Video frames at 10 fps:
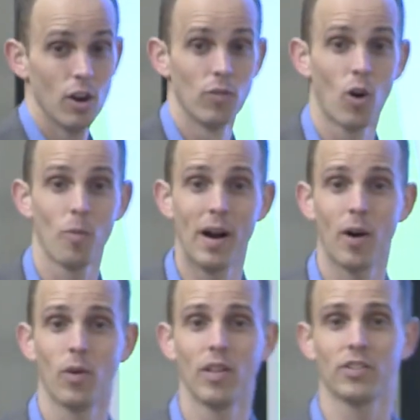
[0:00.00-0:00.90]
of all
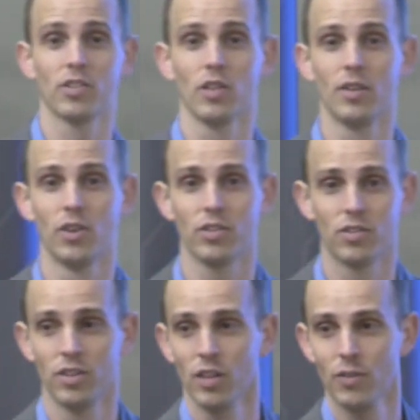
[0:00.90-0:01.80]
malware that's delivered is
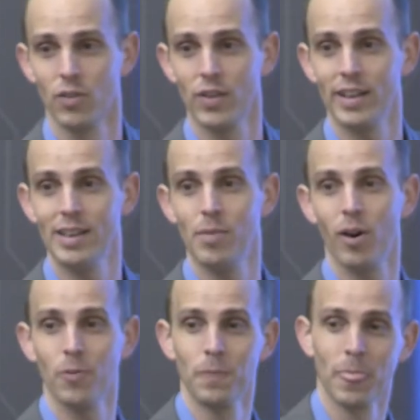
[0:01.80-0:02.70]
delivered via
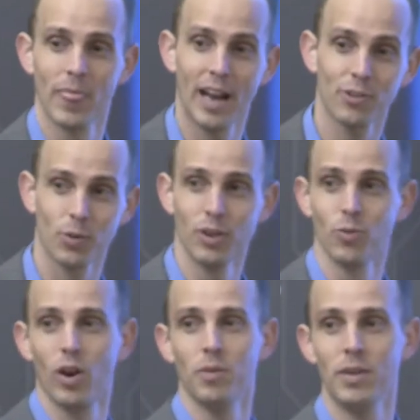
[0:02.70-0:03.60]
email. That's the
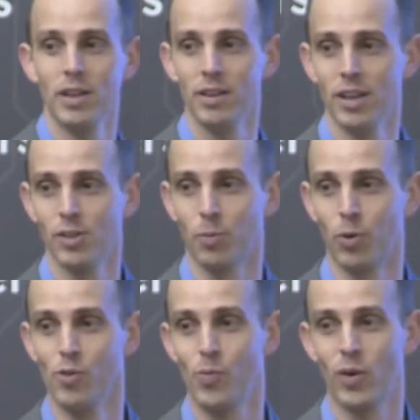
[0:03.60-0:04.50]
reason why, to me, the
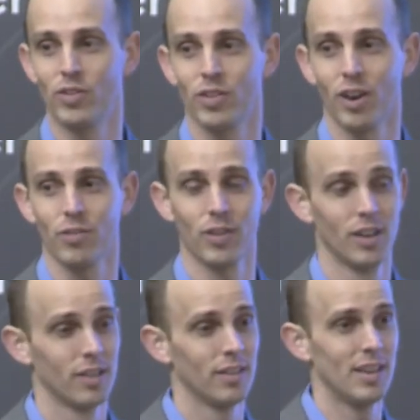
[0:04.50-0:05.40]
Proofpoint stuff,
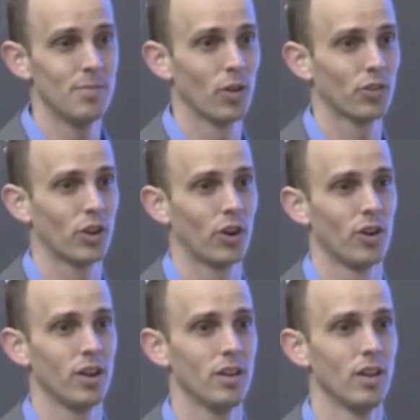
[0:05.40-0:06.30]
the email
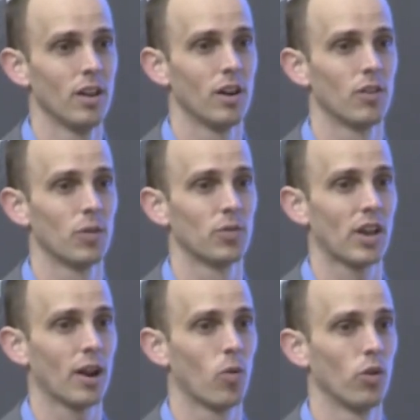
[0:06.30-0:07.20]
security uh, from
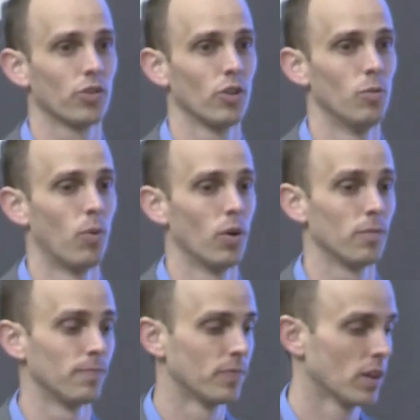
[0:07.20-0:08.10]
SonicWall is so
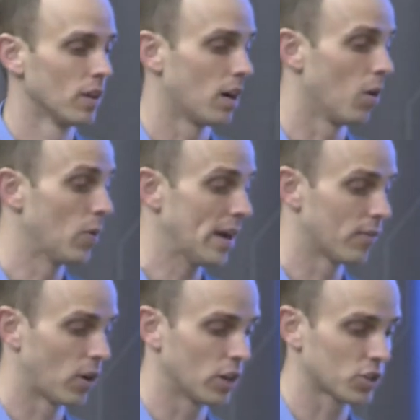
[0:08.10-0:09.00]
important. Uh, we
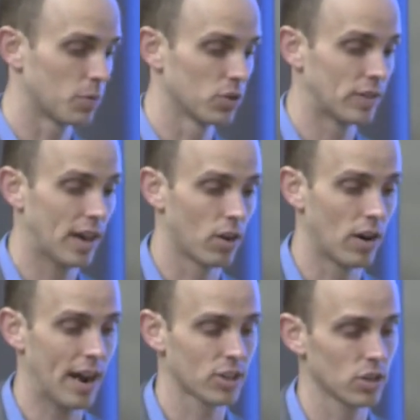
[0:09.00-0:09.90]
have customers that
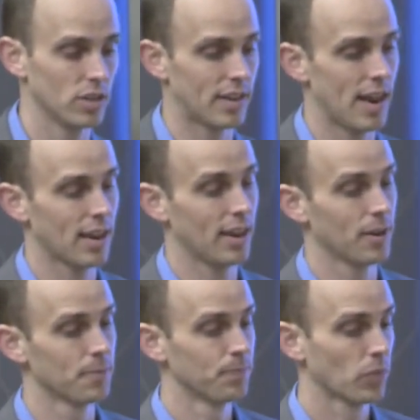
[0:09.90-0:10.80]
are actually
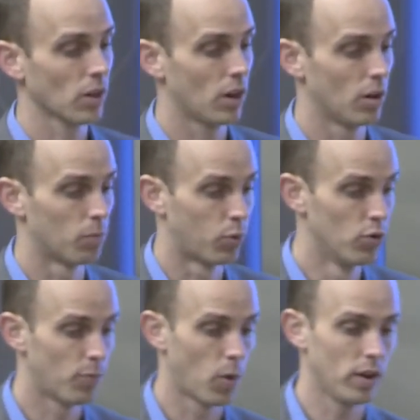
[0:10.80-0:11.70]
taking uh,
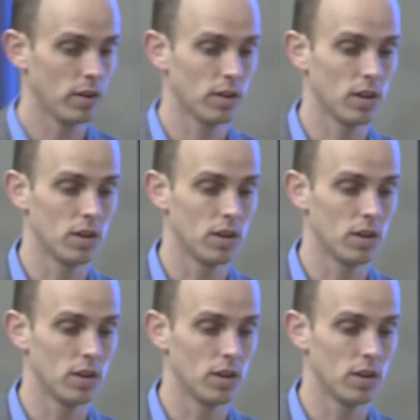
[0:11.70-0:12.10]
Proofpoint,